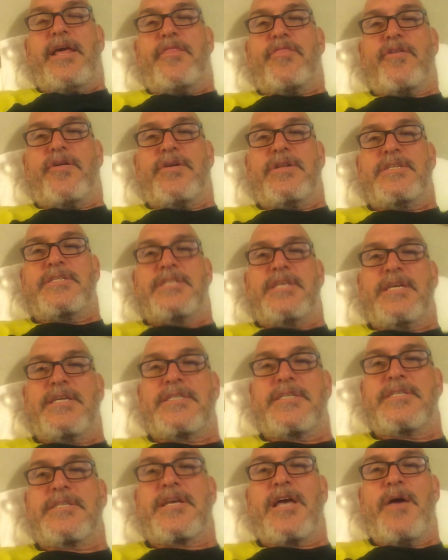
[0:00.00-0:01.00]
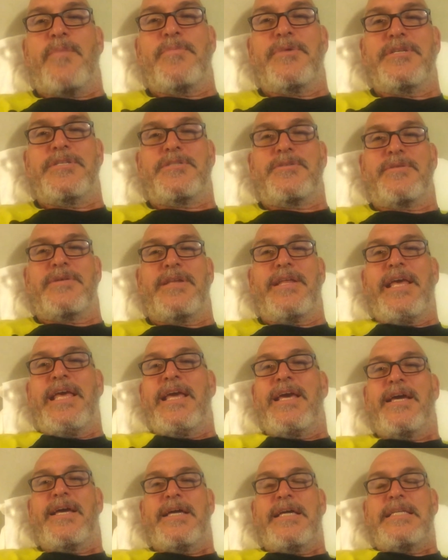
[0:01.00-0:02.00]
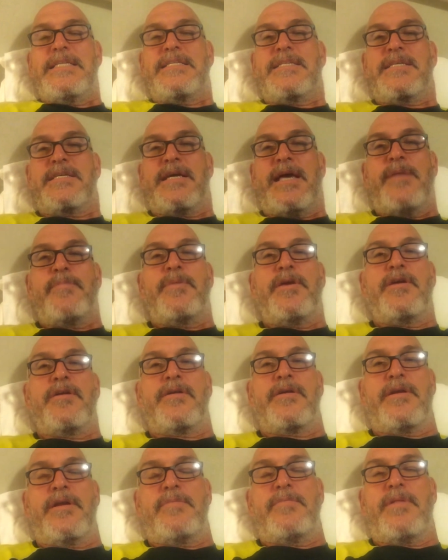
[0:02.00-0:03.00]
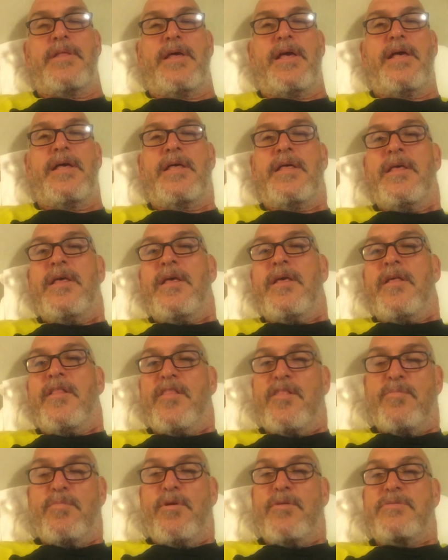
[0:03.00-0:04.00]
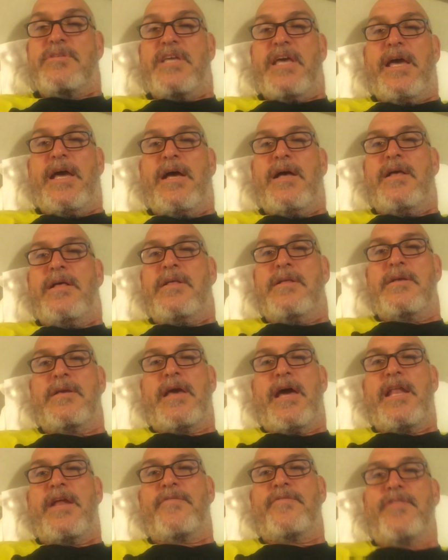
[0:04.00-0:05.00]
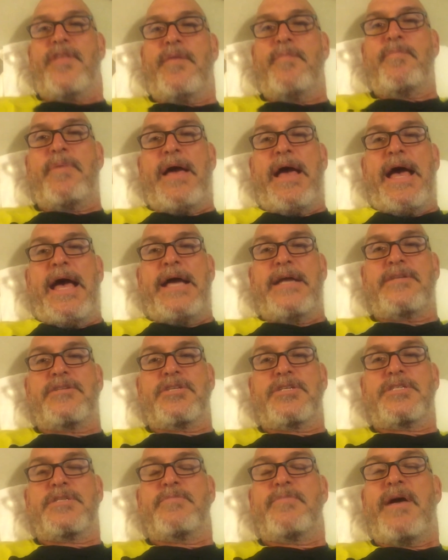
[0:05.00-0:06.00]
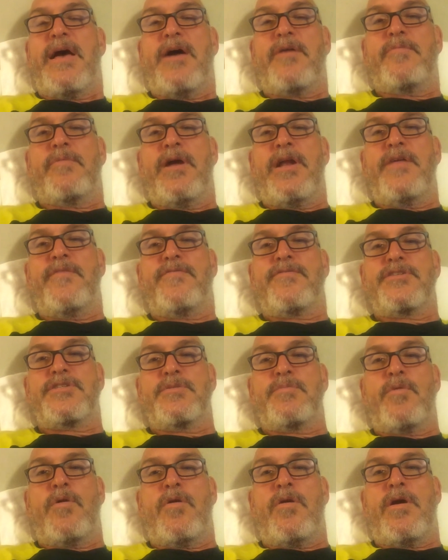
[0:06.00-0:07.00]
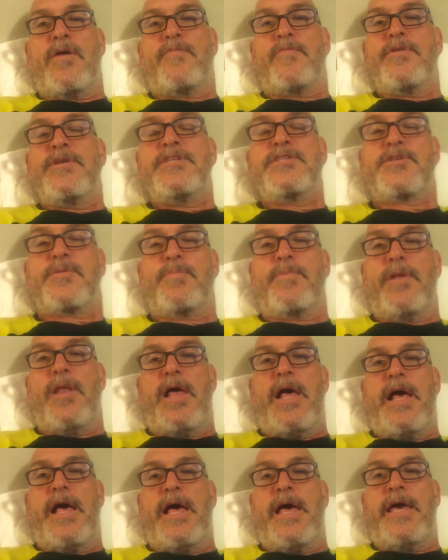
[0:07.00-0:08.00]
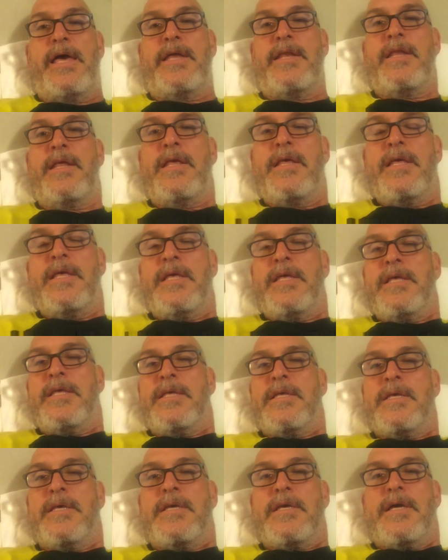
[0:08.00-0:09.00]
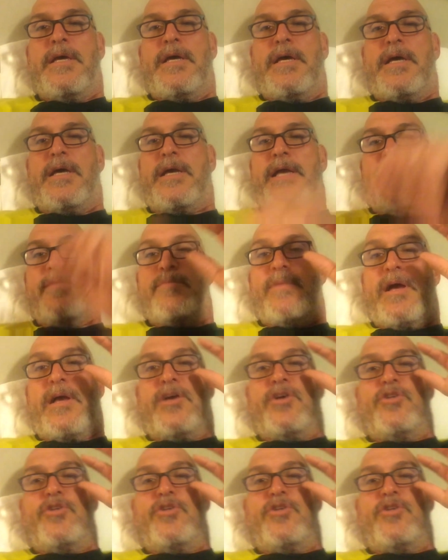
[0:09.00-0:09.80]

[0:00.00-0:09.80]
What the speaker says: day 36 is coming to an end. I'm here in the motel, got everything packed, just about ready for tomorrow. I've resupplied. I got my